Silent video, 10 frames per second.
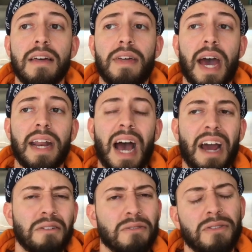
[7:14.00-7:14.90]
that I
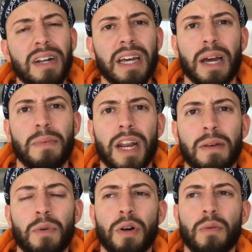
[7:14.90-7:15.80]
don't feel like I'm that
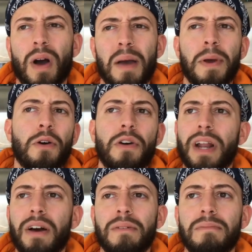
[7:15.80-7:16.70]
anymore. Why am I going
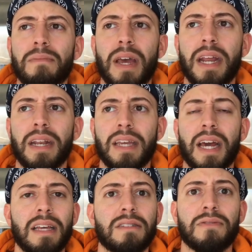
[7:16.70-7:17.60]
out and
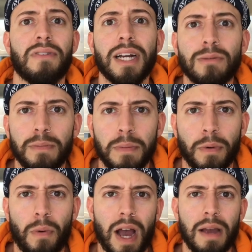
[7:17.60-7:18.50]
getting into fights with
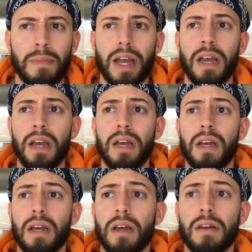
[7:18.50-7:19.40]
people? Why am I
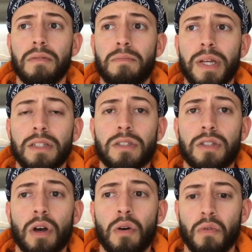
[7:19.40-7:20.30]
being
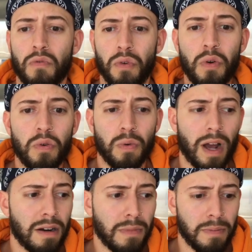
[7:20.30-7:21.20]
so rude?
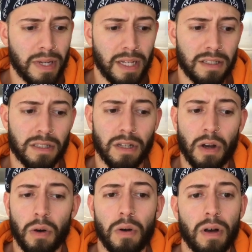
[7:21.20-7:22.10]
Why am I being
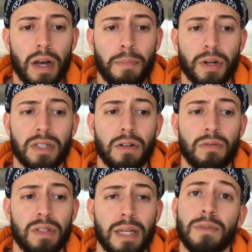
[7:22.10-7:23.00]
so a person
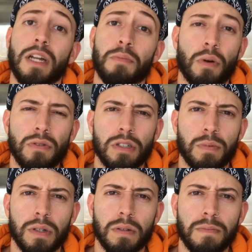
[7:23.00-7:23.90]
who seems
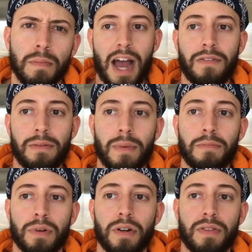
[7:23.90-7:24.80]
unapproachable? I
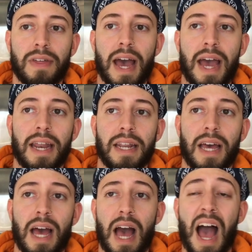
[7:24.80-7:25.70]
remember that
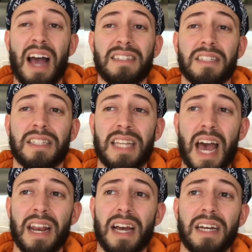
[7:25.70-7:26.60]
as
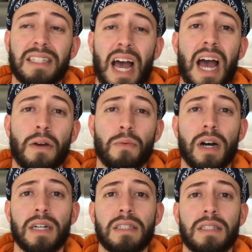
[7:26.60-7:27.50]
sad as I
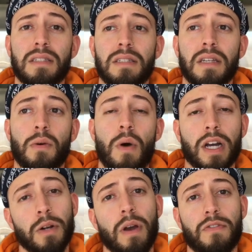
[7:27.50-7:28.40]
was
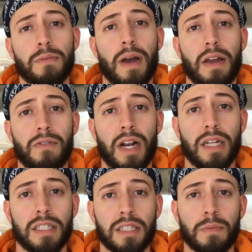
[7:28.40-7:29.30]
walking away from my
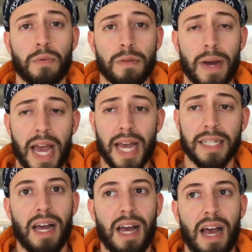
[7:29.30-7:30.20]
relationship with my
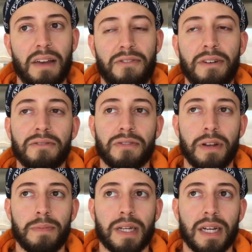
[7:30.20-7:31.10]
ex, I felt
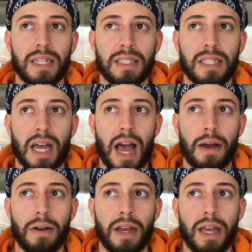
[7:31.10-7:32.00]
free because
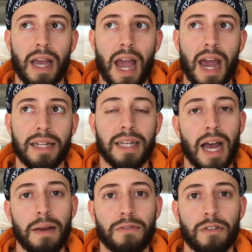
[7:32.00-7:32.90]
I had
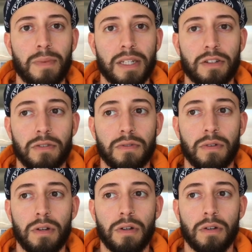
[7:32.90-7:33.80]
time for me to
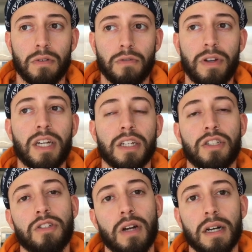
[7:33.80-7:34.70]

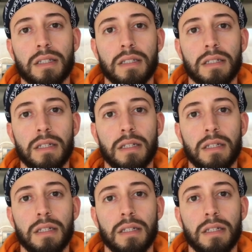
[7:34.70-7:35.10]
reconstruct